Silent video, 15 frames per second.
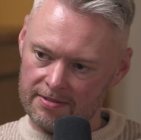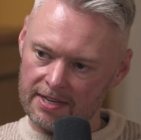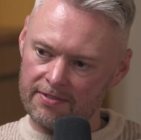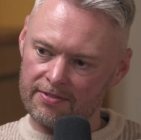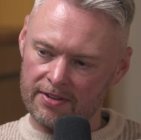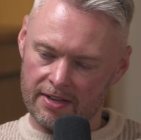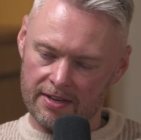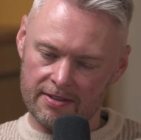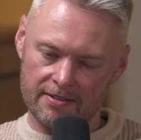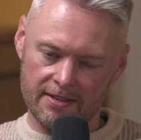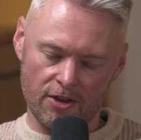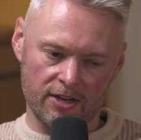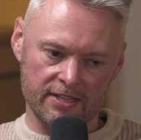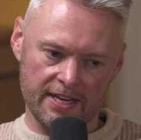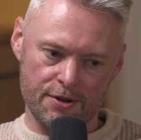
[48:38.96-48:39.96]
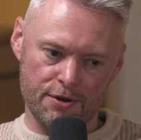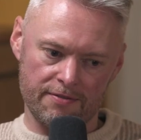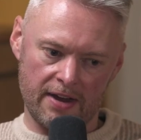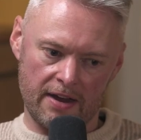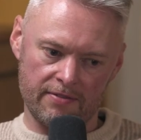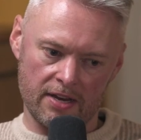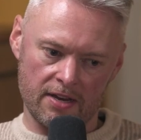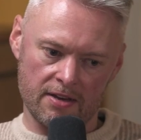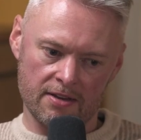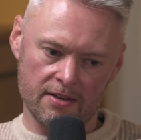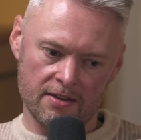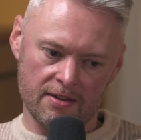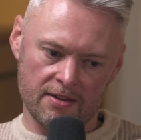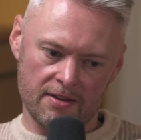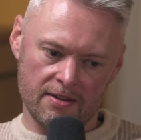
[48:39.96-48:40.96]
Definitely. The idea of
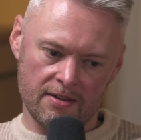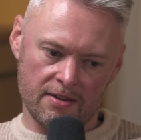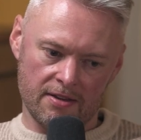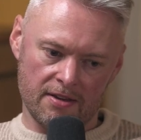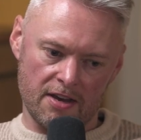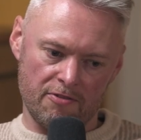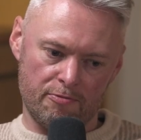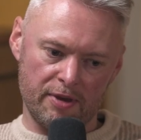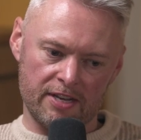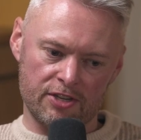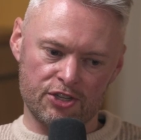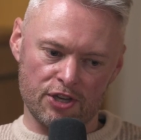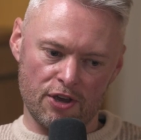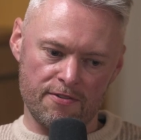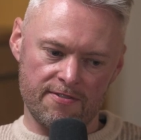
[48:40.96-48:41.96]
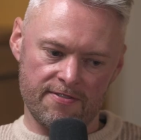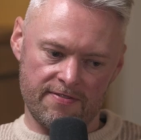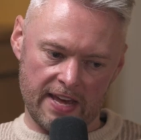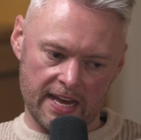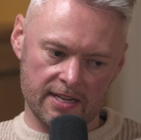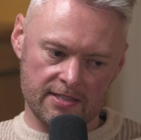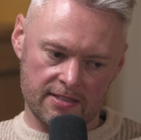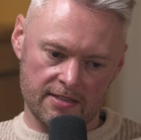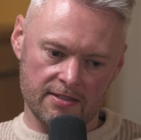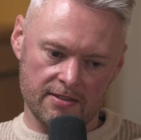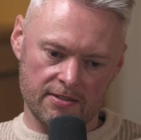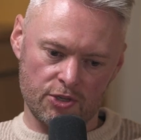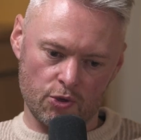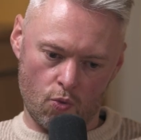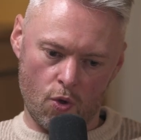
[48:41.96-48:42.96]
being so fixed
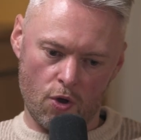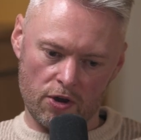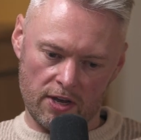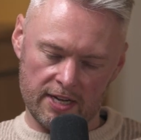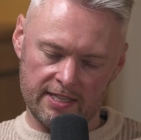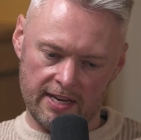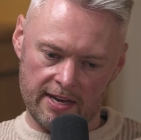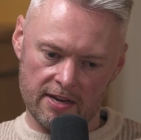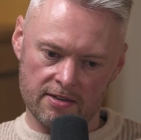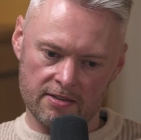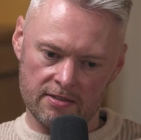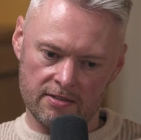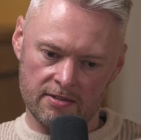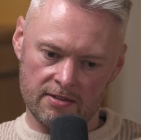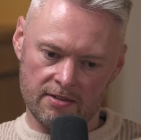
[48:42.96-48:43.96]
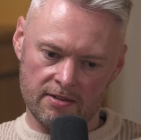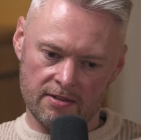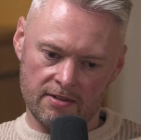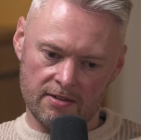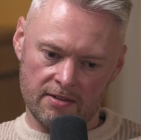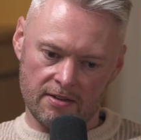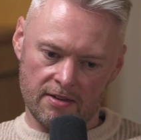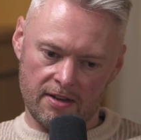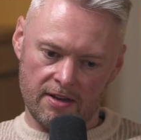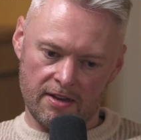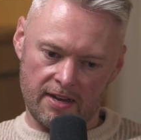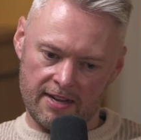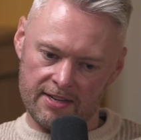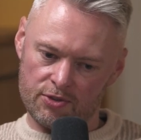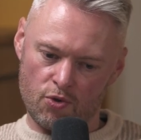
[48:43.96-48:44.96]
to one idea
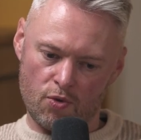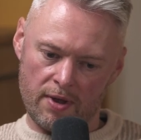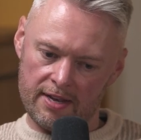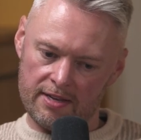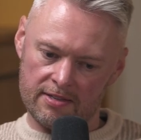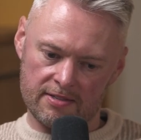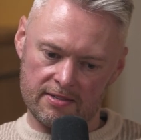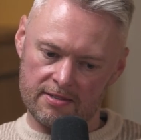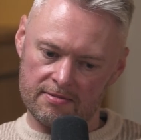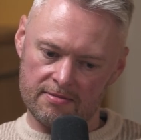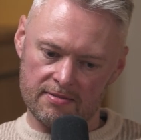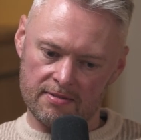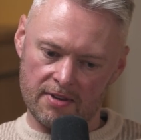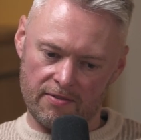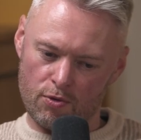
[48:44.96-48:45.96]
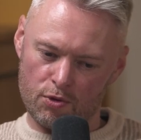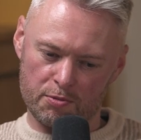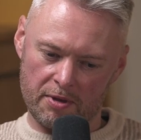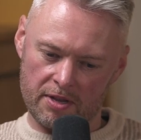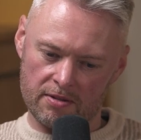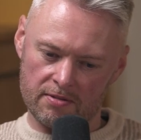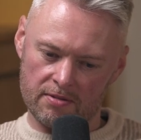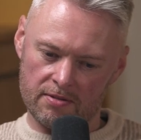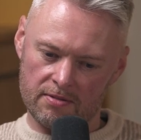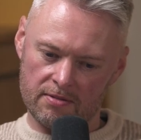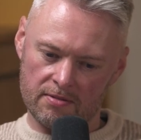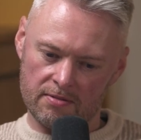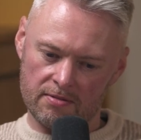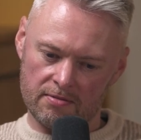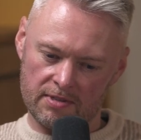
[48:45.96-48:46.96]
I've always been
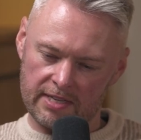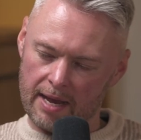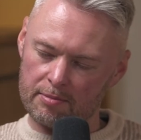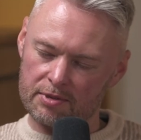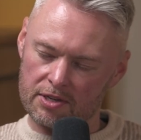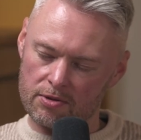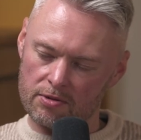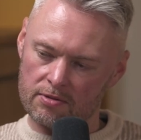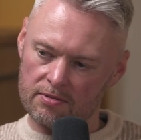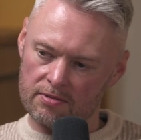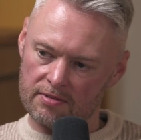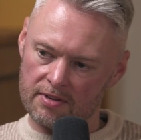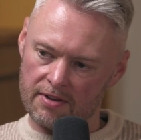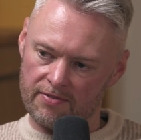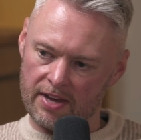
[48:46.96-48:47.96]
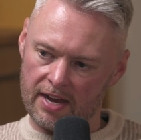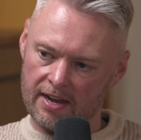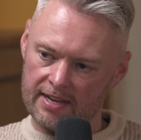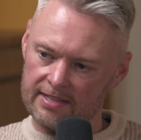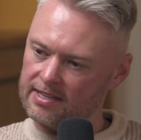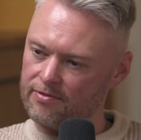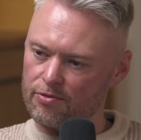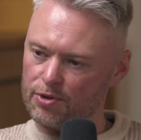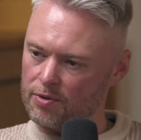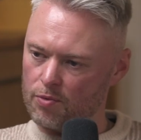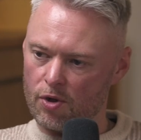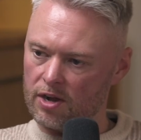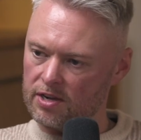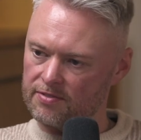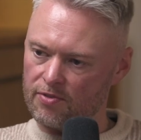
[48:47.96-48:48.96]
skeptical of that. It's never really
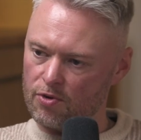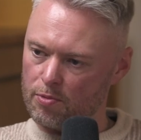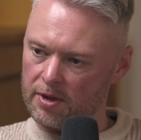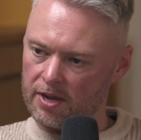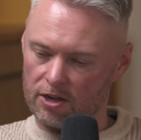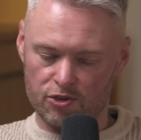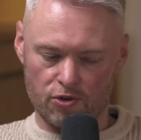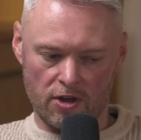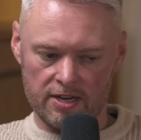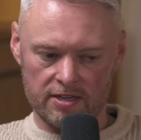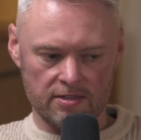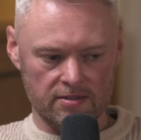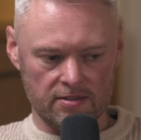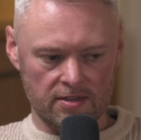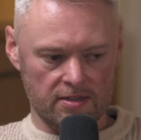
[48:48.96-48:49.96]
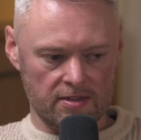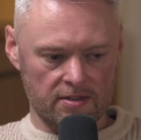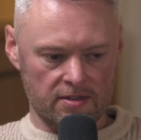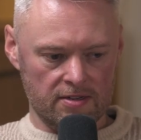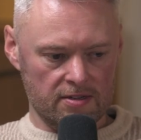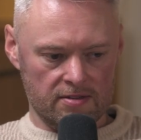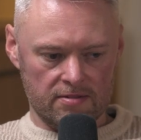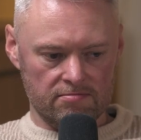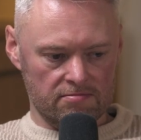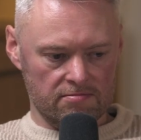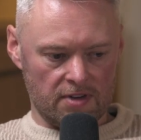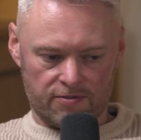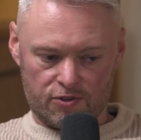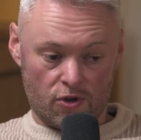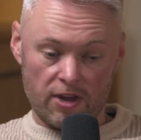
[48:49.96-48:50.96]
worked for me. I've tried
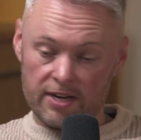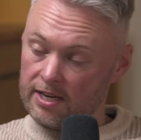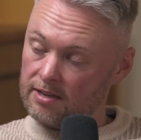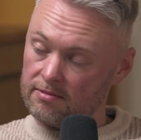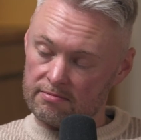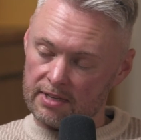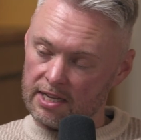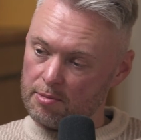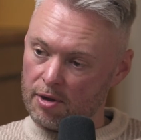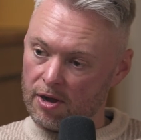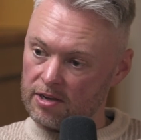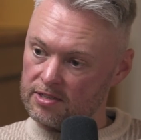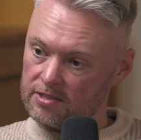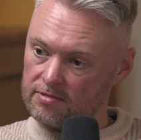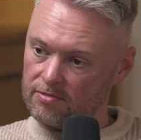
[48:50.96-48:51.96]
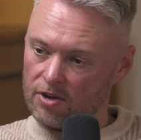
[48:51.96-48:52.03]
it in the past.